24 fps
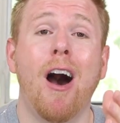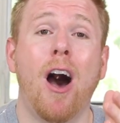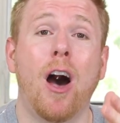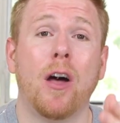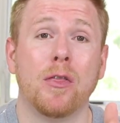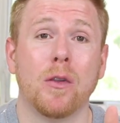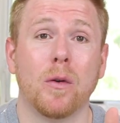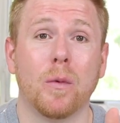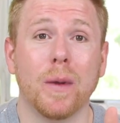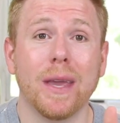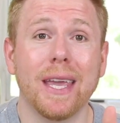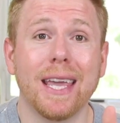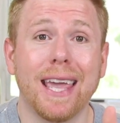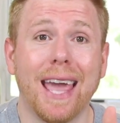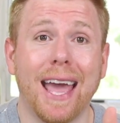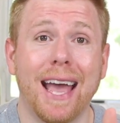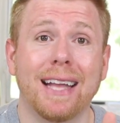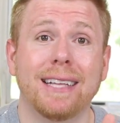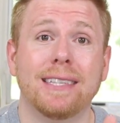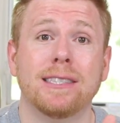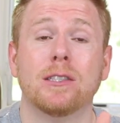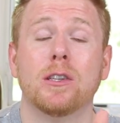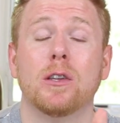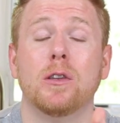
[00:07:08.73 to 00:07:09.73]
On the
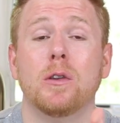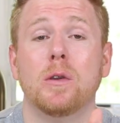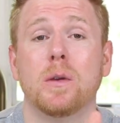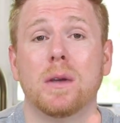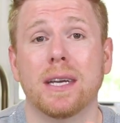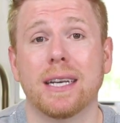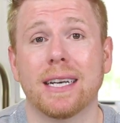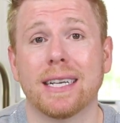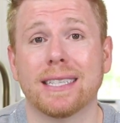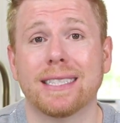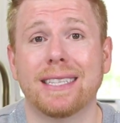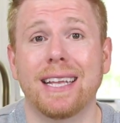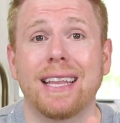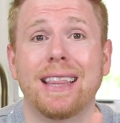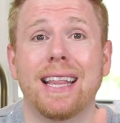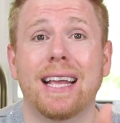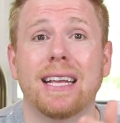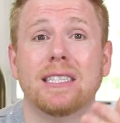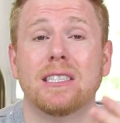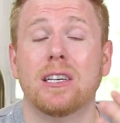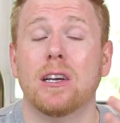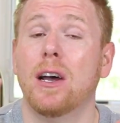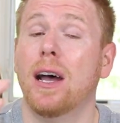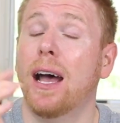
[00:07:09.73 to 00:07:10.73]
weekends, you can extend
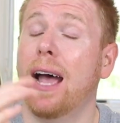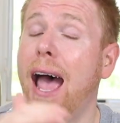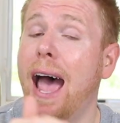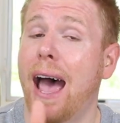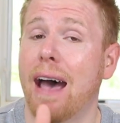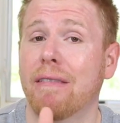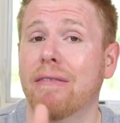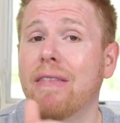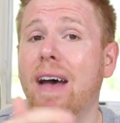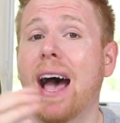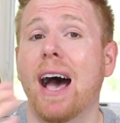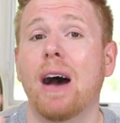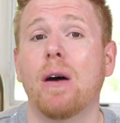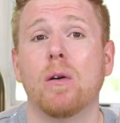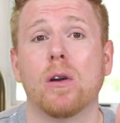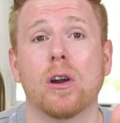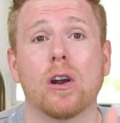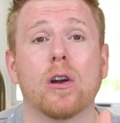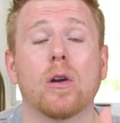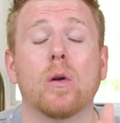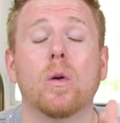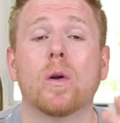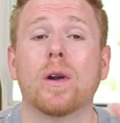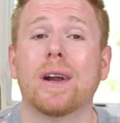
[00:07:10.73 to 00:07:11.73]
that to a half
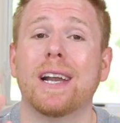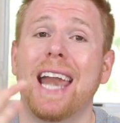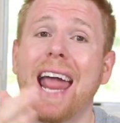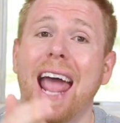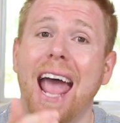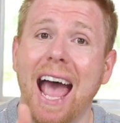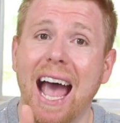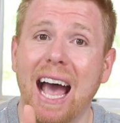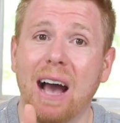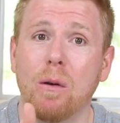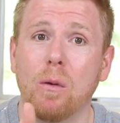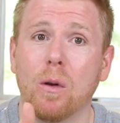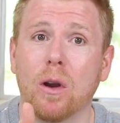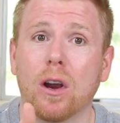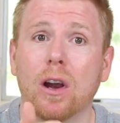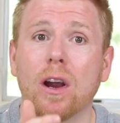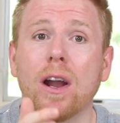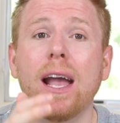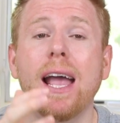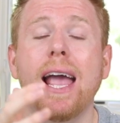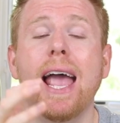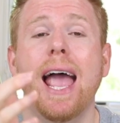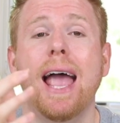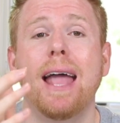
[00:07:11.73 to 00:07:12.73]
hour or an
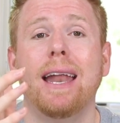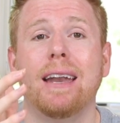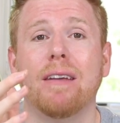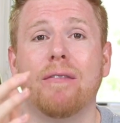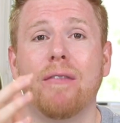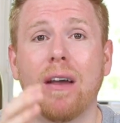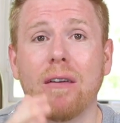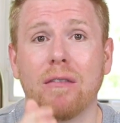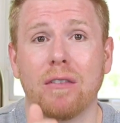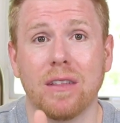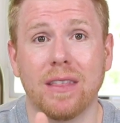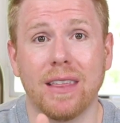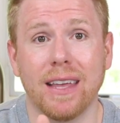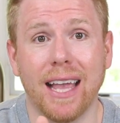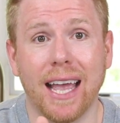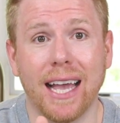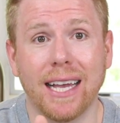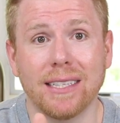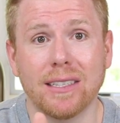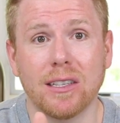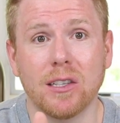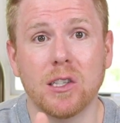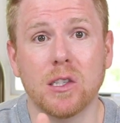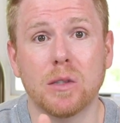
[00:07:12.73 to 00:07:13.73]
hour. And if everything
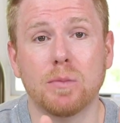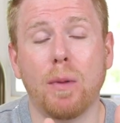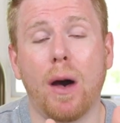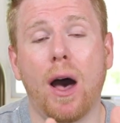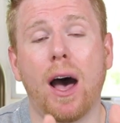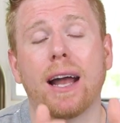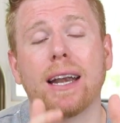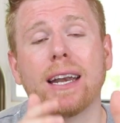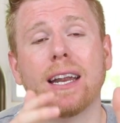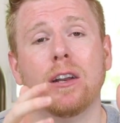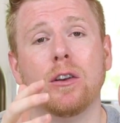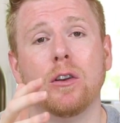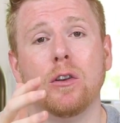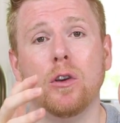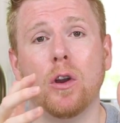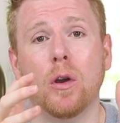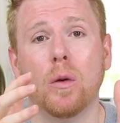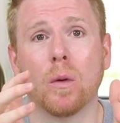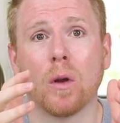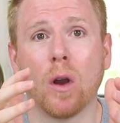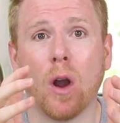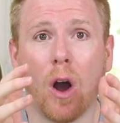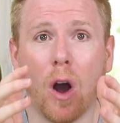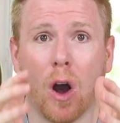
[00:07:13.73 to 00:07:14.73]
has a spot and you
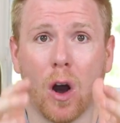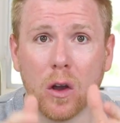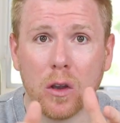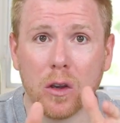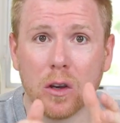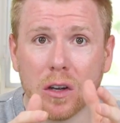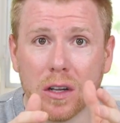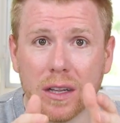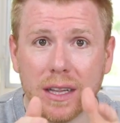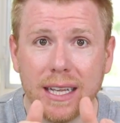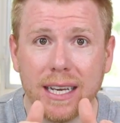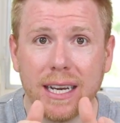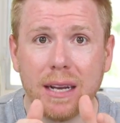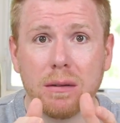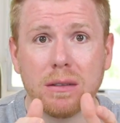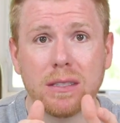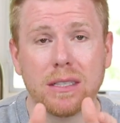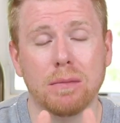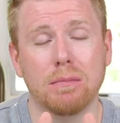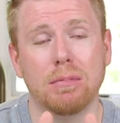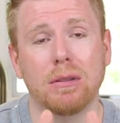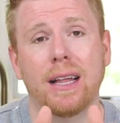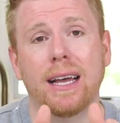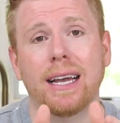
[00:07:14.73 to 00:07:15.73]
know where all your cleaning
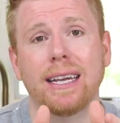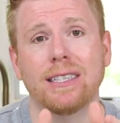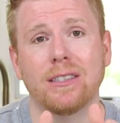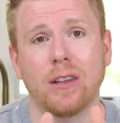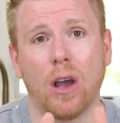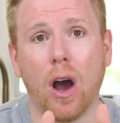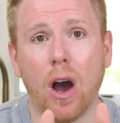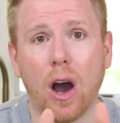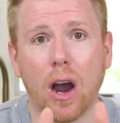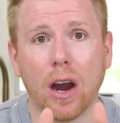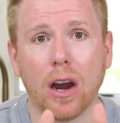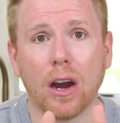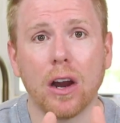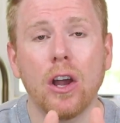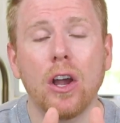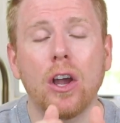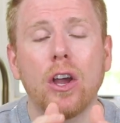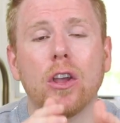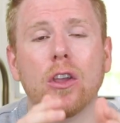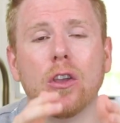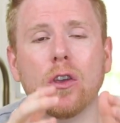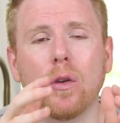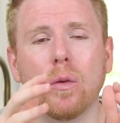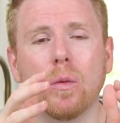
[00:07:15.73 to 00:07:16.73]
supplies are,
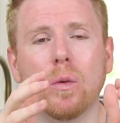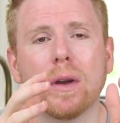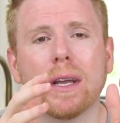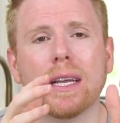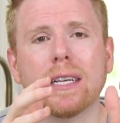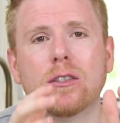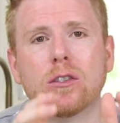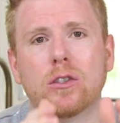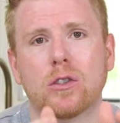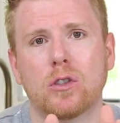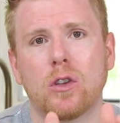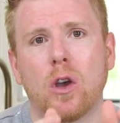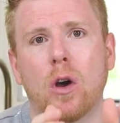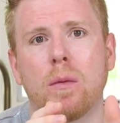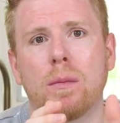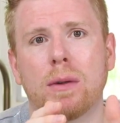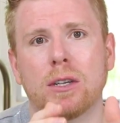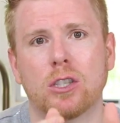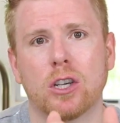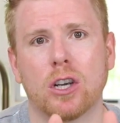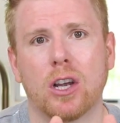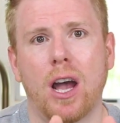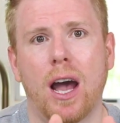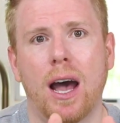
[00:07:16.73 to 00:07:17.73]
you will get so
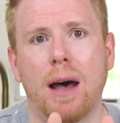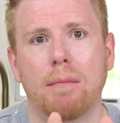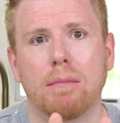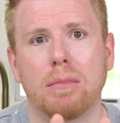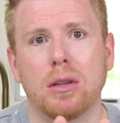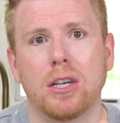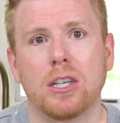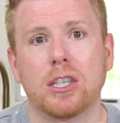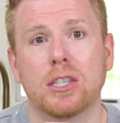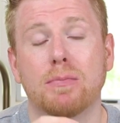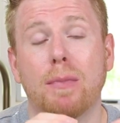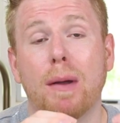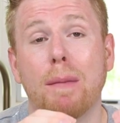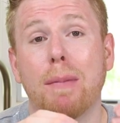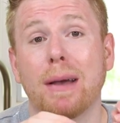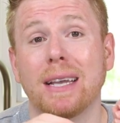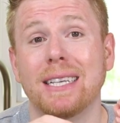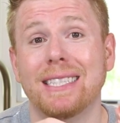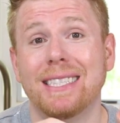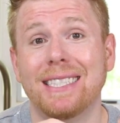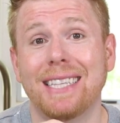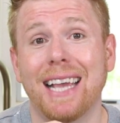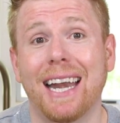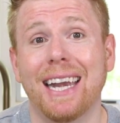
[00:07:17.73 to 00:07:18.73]
much accomplished. But
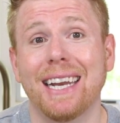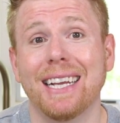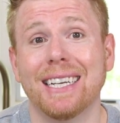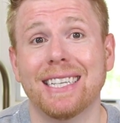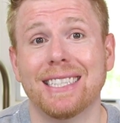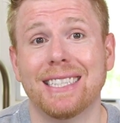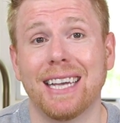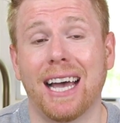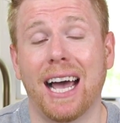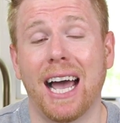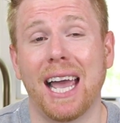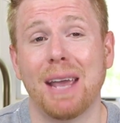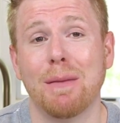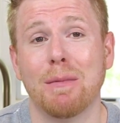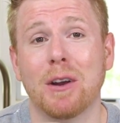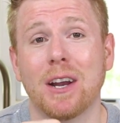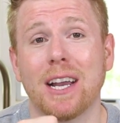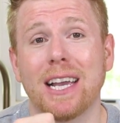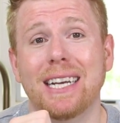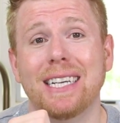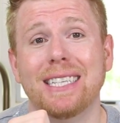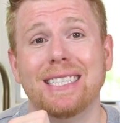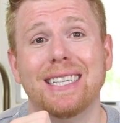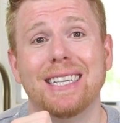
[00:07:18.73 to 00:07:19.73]
by setting a
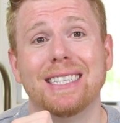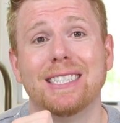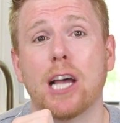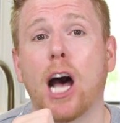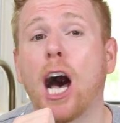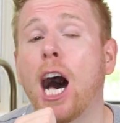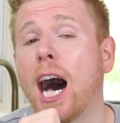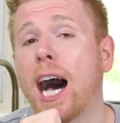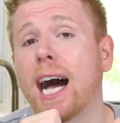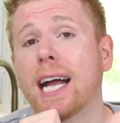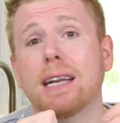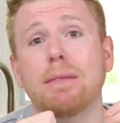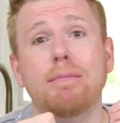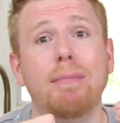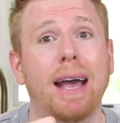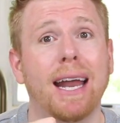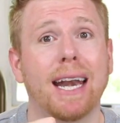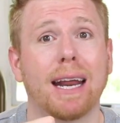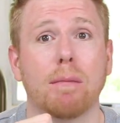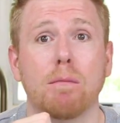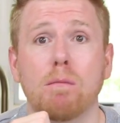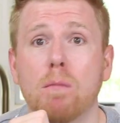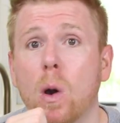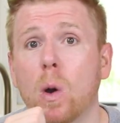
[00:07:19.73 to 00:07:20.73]
timer, it is this
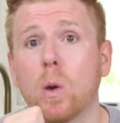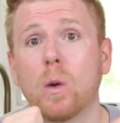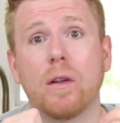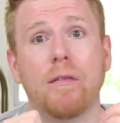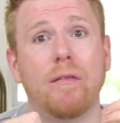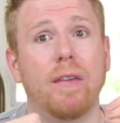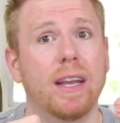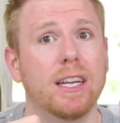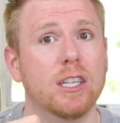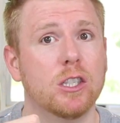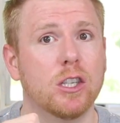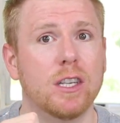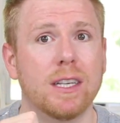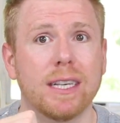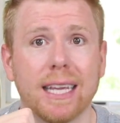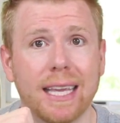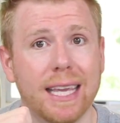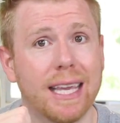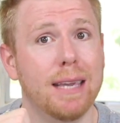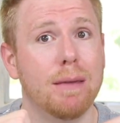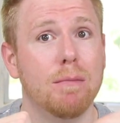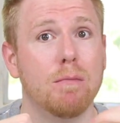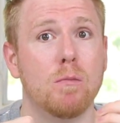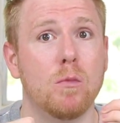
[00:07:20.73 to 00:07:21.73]
automatic motivation to
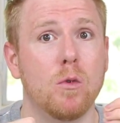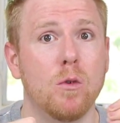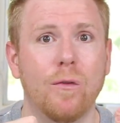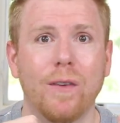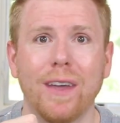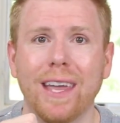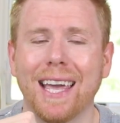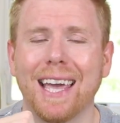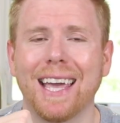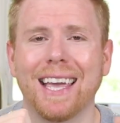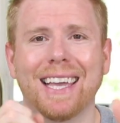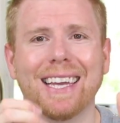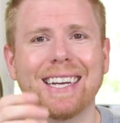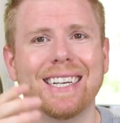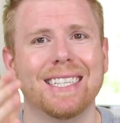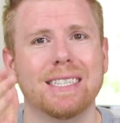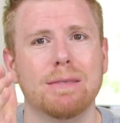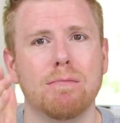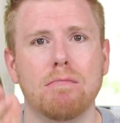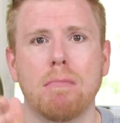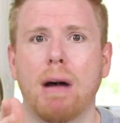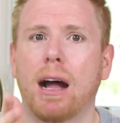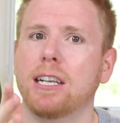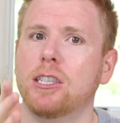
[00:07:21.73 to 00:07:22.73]
keep moving and get
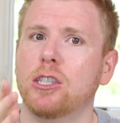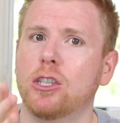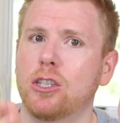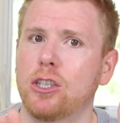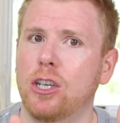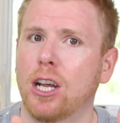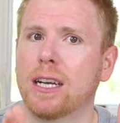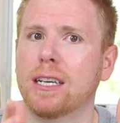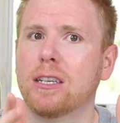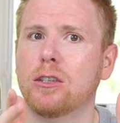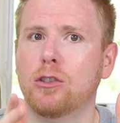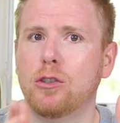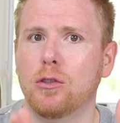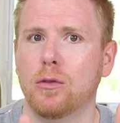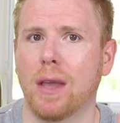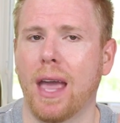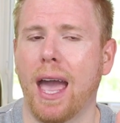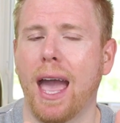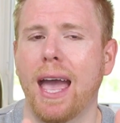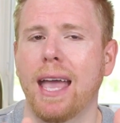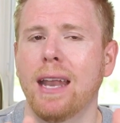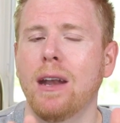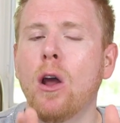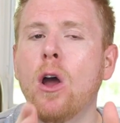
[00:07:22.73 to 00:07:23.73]
as much done as you
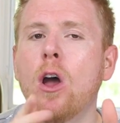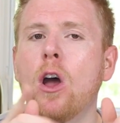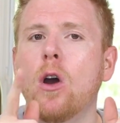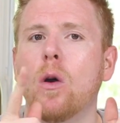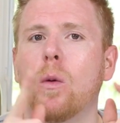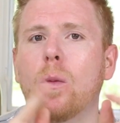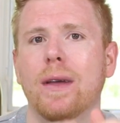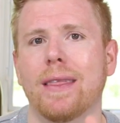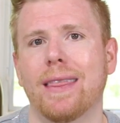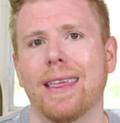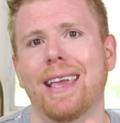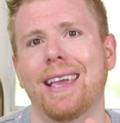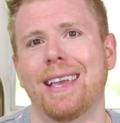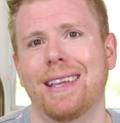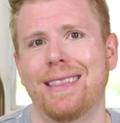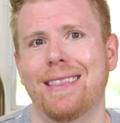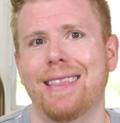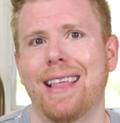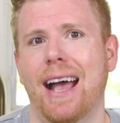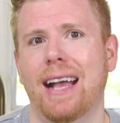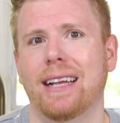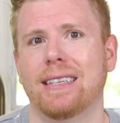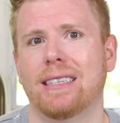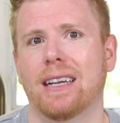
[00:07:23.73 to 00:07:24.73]
can
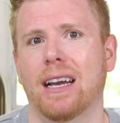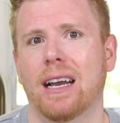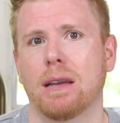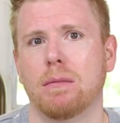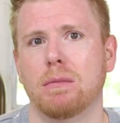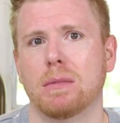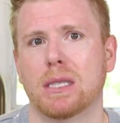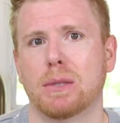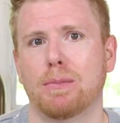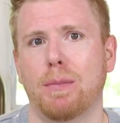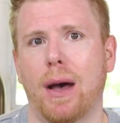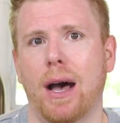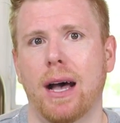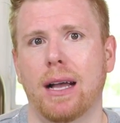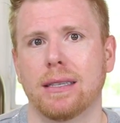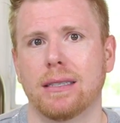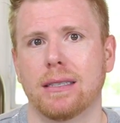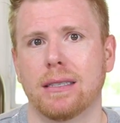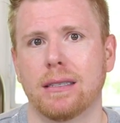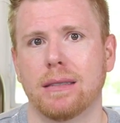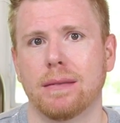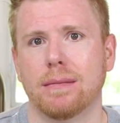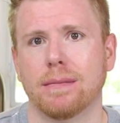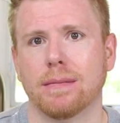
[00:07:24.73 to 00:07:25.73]
within that time
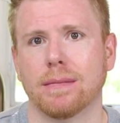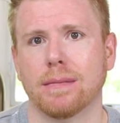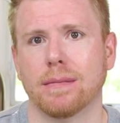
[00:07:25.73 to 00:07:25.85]
spot.